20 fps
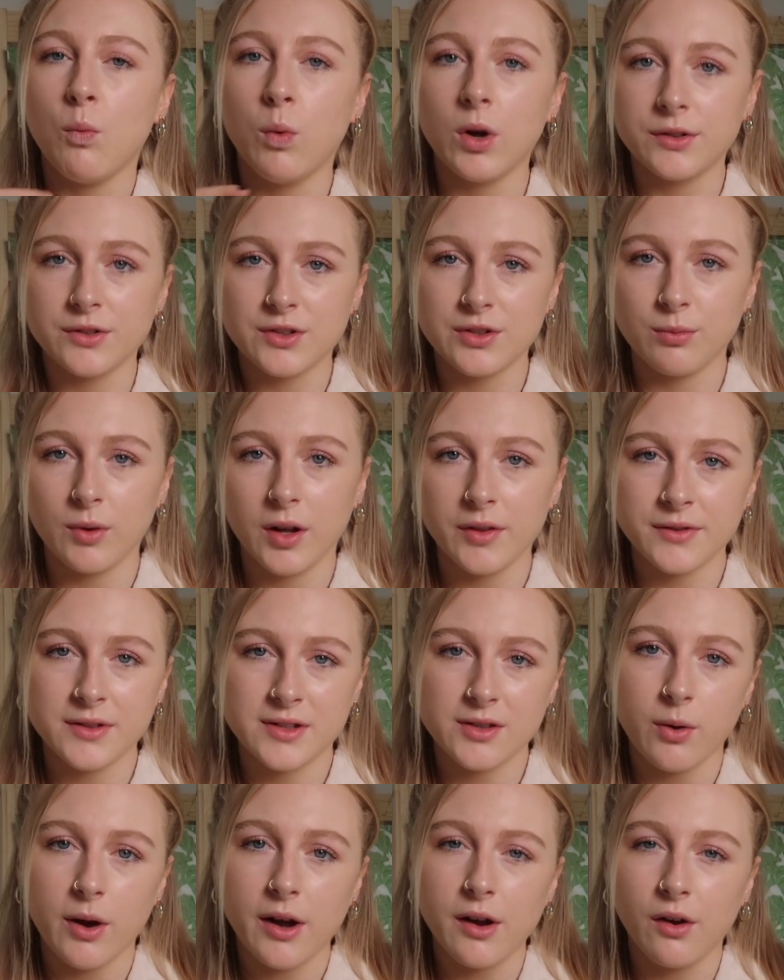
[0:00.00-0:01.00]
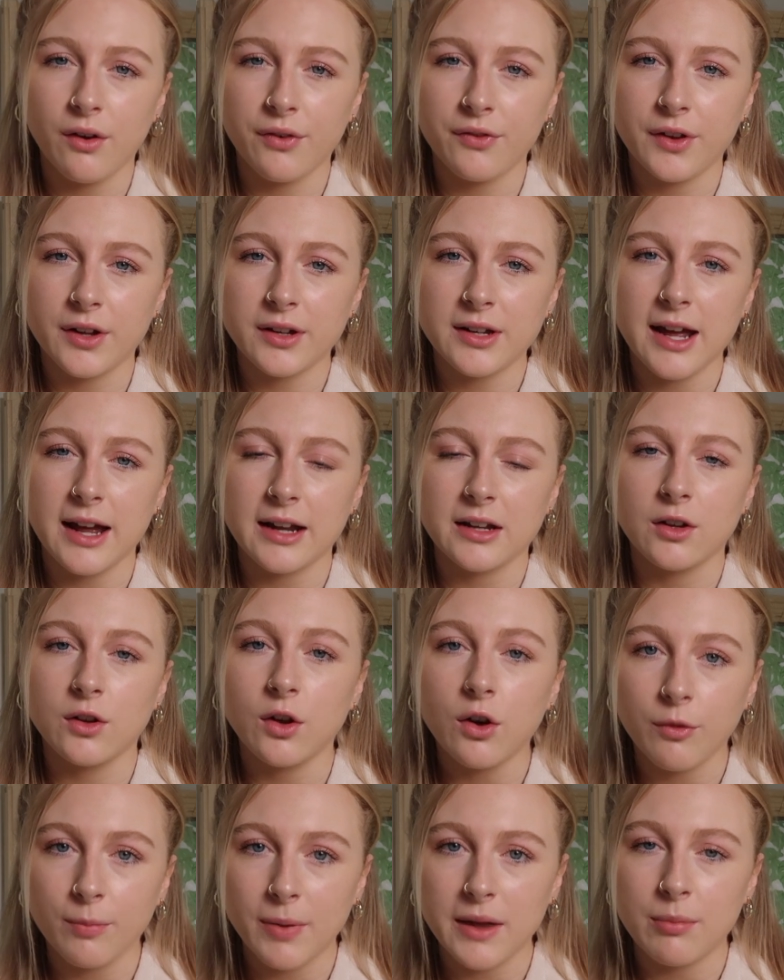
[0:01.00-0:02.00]
one-to-ones quite often, and a
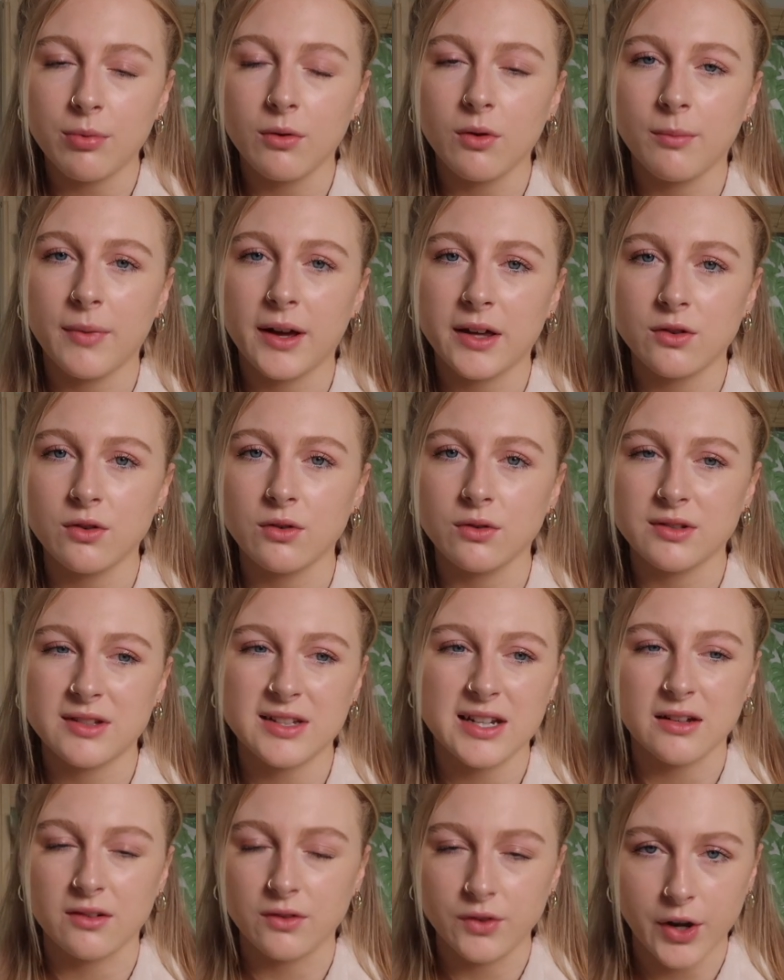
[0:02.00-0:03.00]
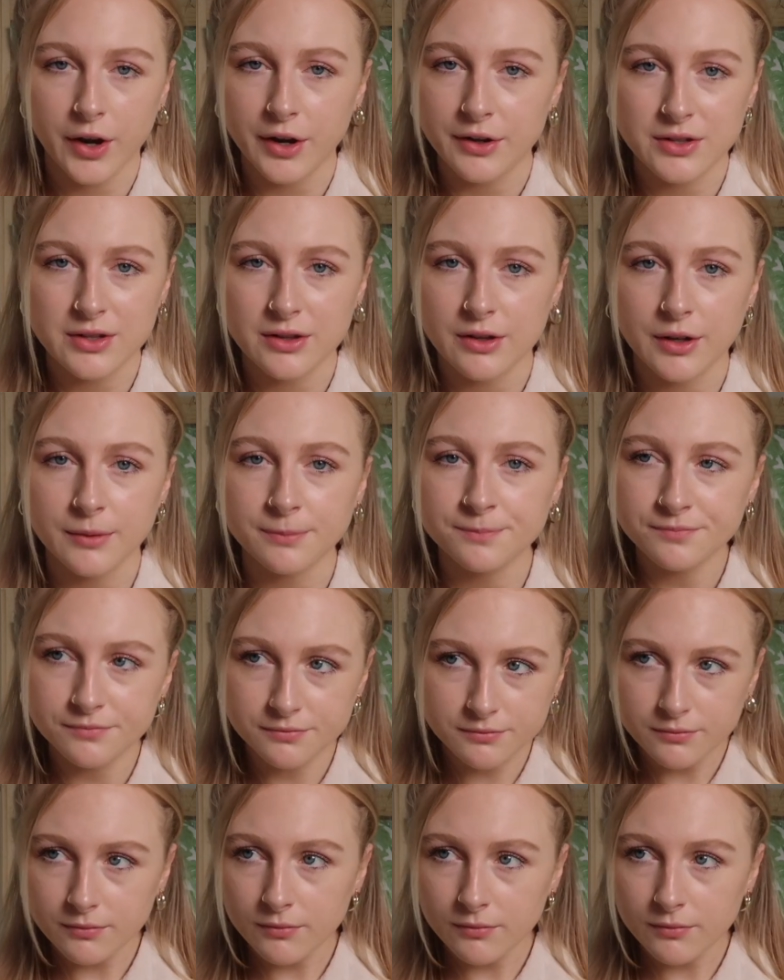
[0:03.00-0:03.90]
lot of people in my course didn't go to them,